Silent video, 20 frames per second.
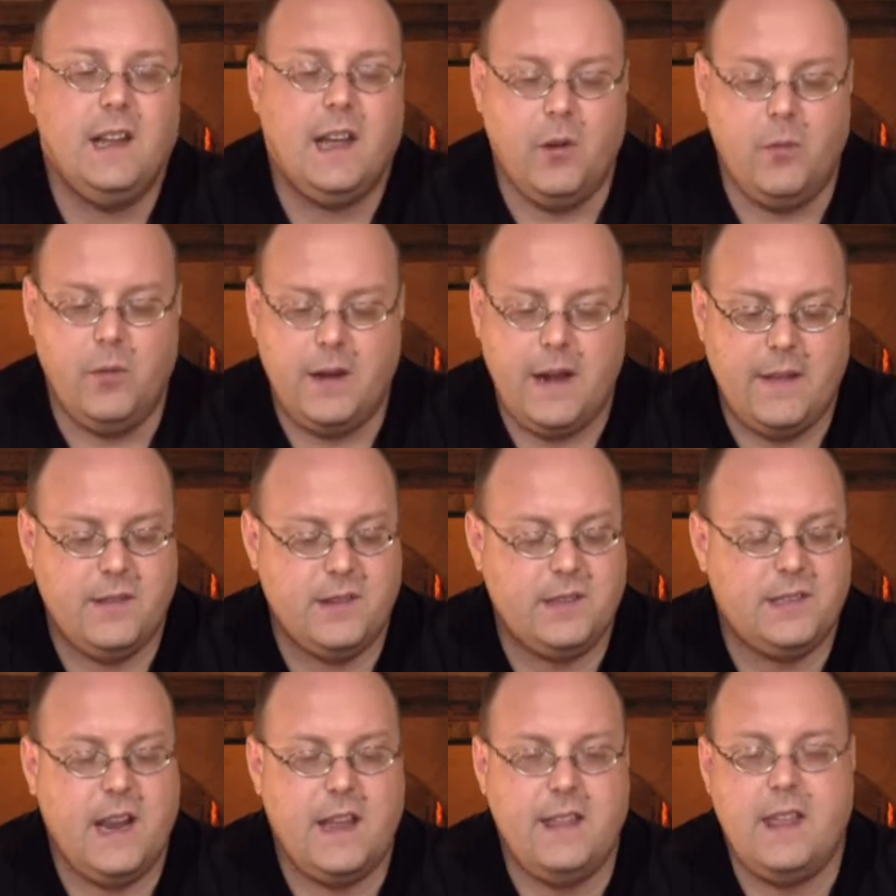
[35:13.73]
I wouldn't have
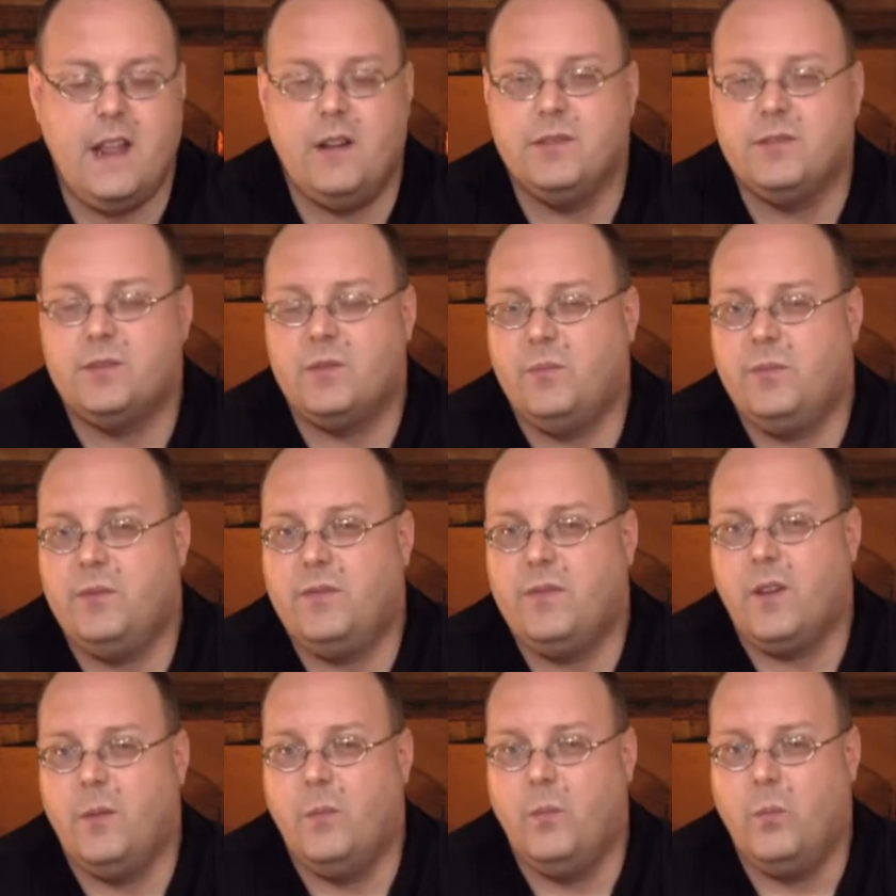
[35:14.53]
to say that it was from,
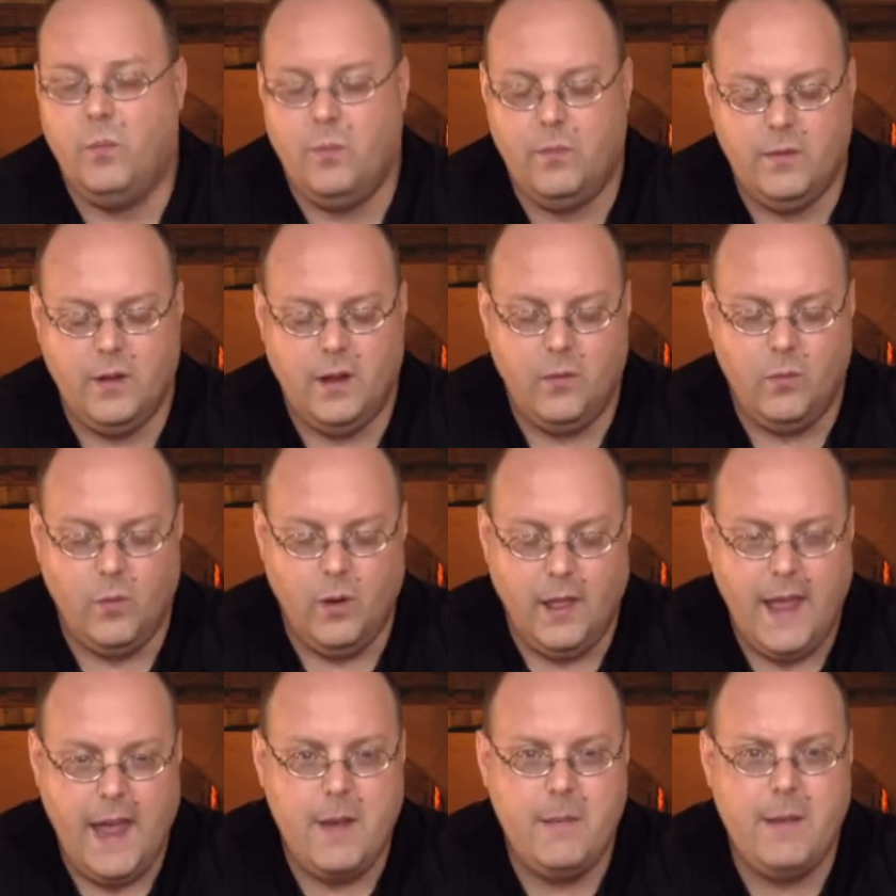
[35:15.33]
from uh,
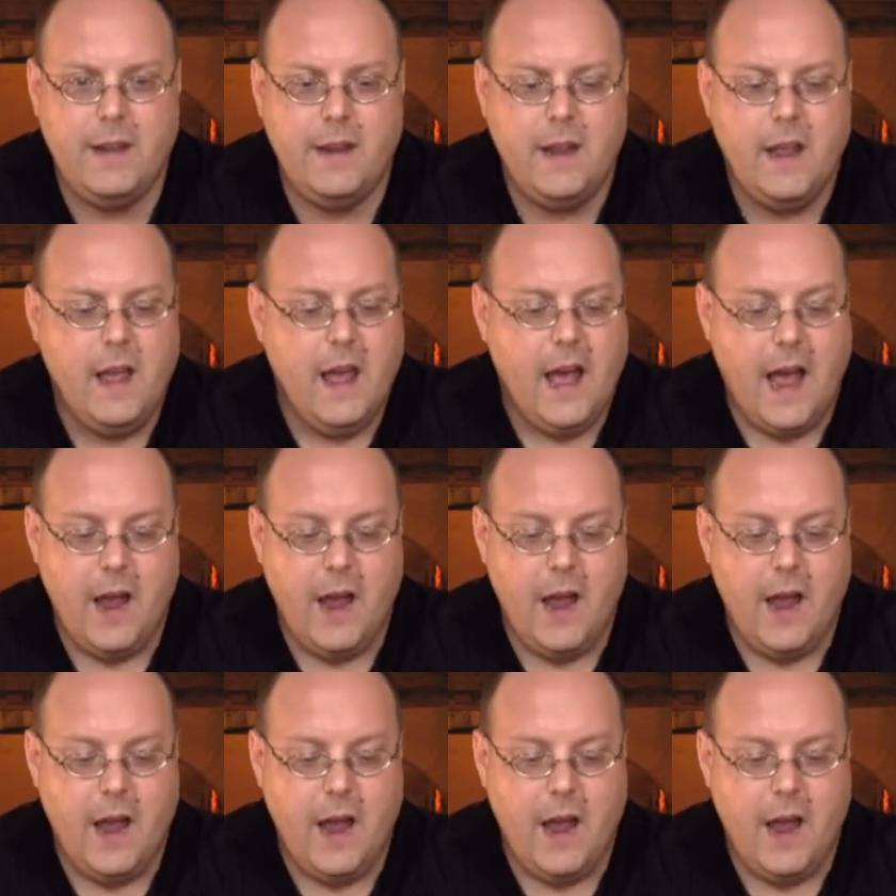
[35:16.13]
Willamette.